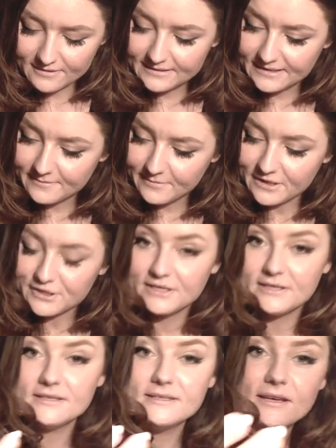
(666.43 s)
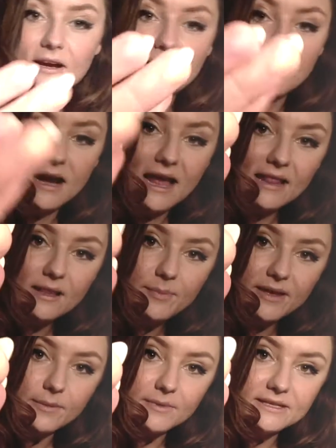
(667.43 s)
These blushes are hella
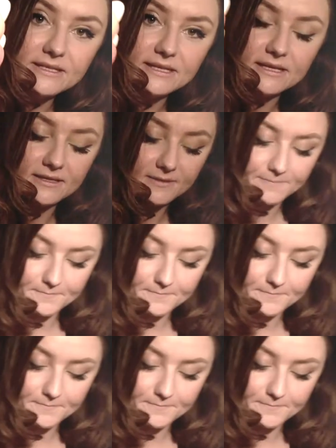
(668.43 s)
pigmented.